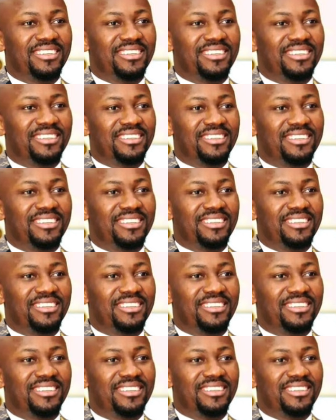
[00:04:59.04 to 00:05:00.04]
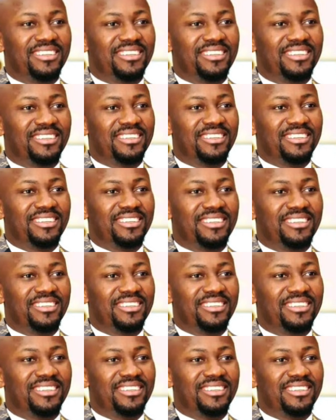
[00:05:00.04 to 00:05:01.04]

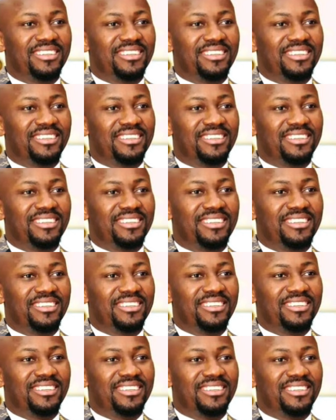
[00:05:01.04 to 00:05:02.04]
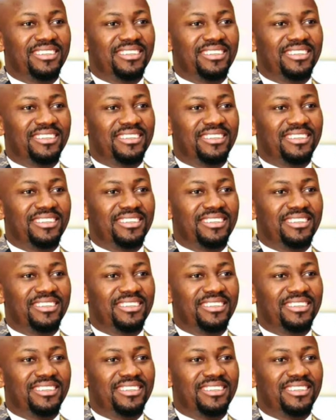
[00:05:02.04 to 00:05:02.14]
No words are spoken by the person on screen.